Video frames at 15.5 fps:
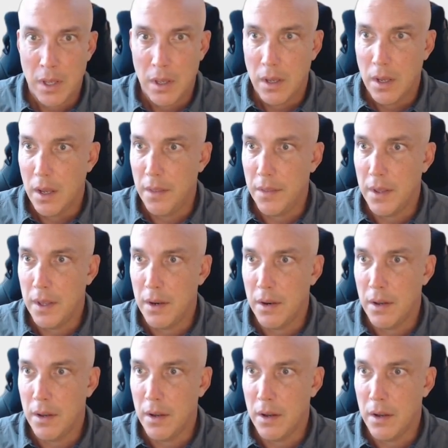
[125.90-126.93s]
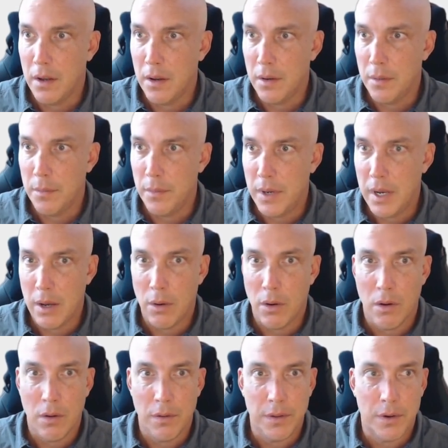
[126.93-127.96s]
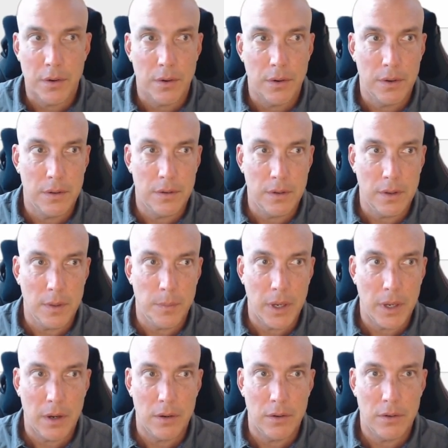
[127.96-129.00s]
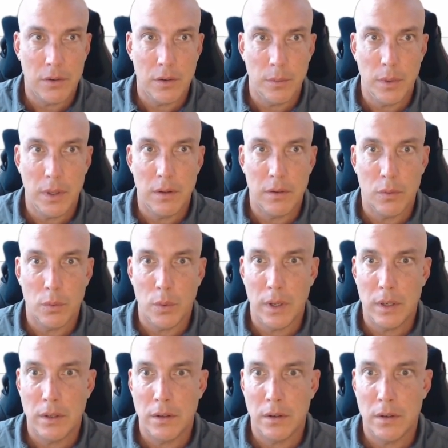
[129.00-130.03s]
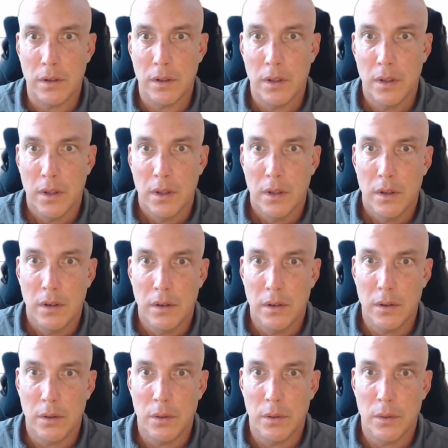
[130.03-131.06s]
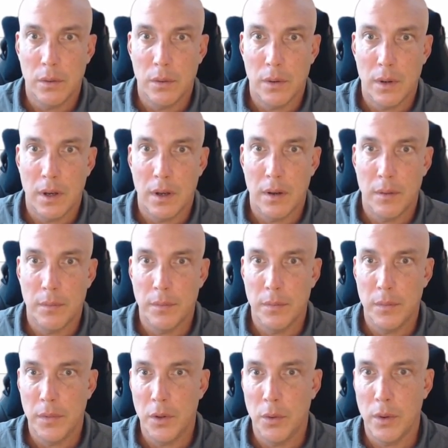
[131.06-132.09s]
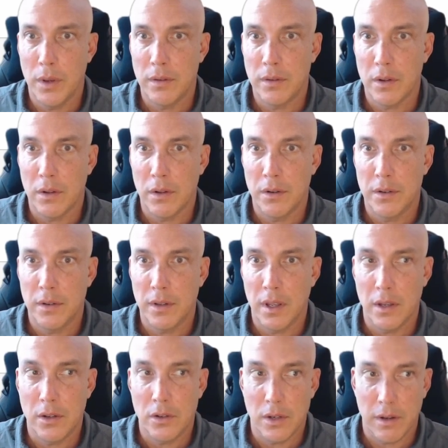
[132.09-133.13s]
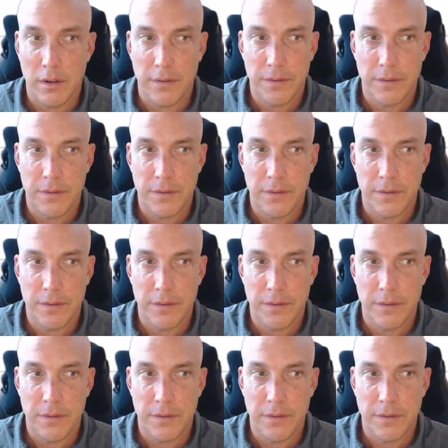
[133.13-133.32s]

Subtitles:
and then now all the currency pairs should be switched to US dollar CHF.